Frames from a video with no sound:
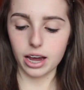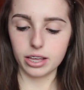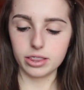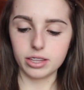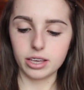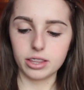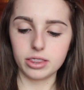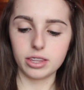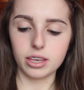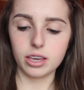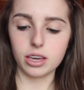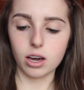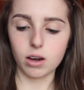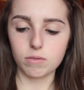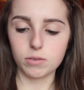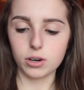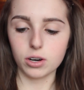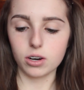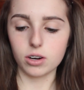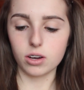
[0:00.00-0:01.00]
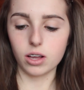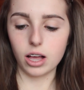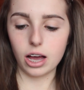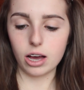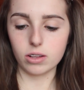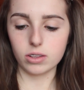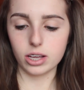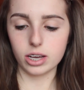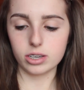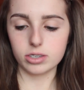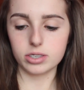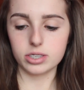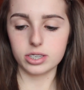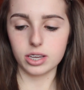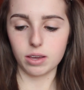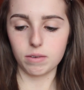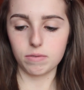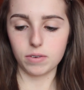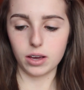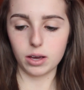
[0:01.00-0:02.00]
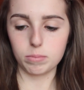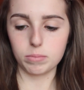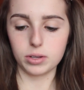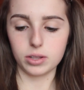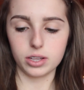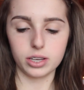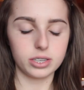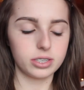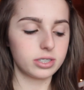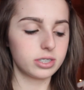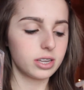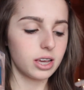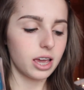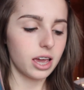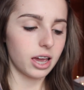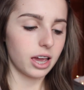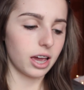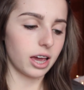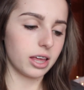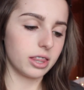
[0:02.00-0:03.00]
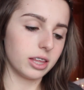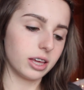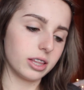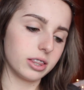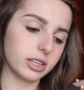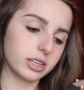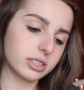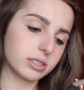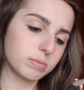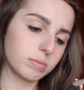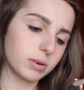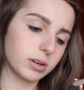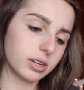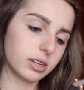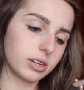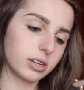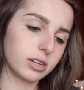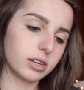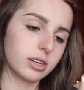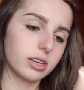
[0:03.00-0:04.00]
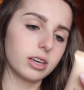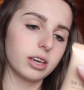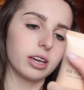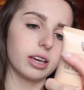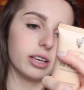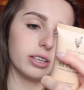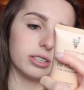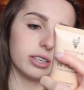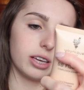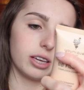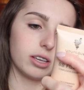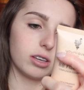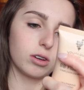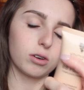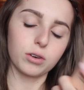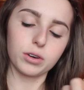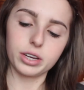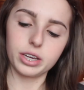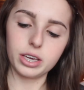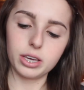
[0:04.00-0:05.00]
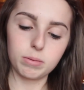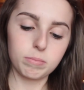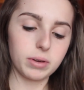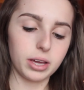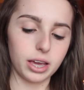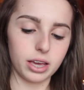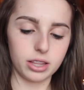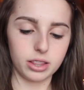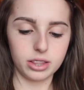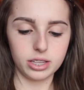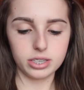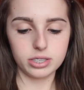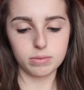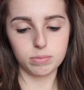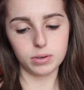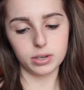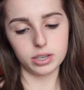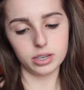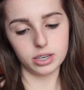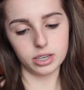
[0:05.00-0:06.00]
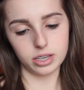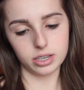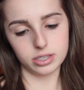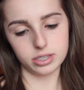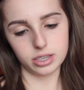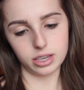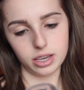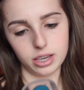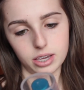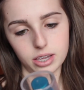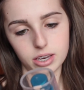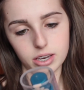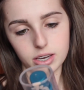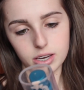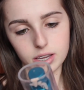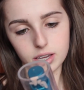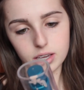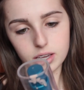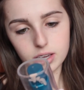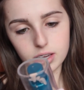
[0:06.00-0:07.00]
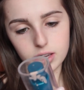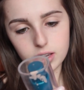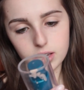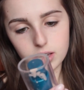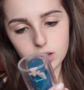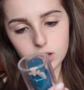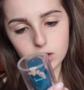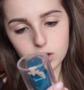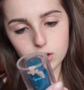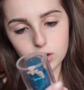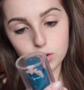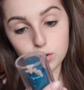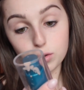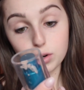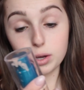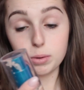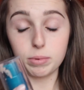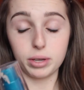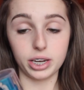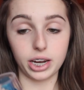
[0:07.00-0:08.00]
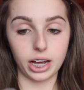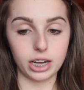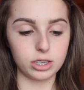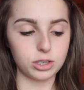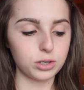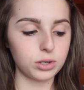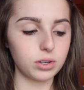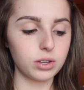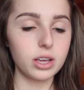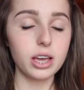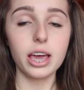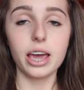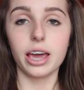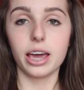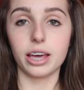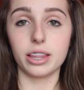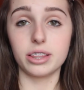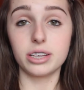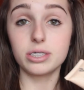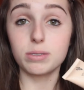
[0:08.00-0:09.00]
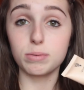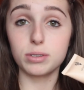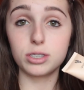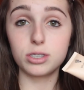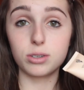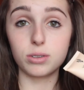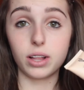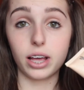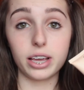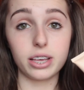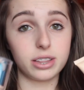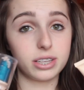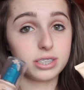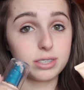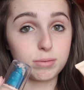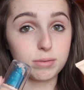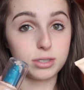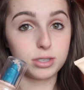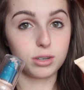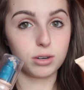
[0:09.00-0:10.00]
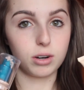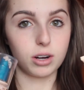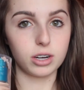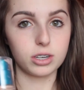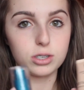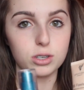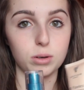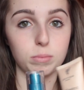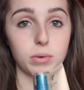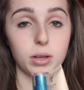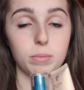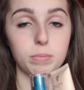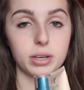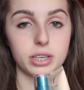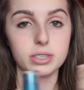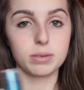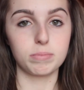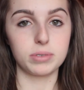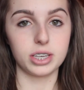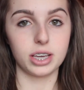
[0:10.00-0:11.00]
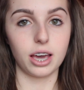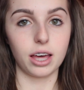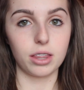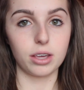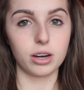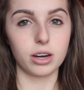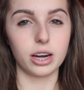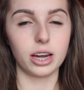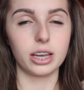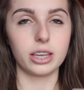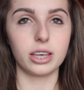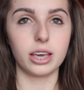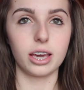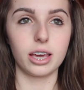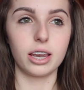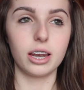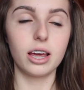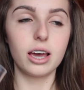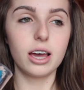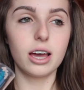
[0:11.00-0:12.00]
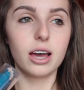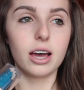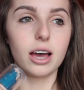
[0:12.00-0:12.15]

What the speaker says: and then the CoverGirl Outlast Stay Fabulous, and then this one is in cream, and this one is in creamy natural, and this one's too light and this one's too dark, so I'm going to mix them together and get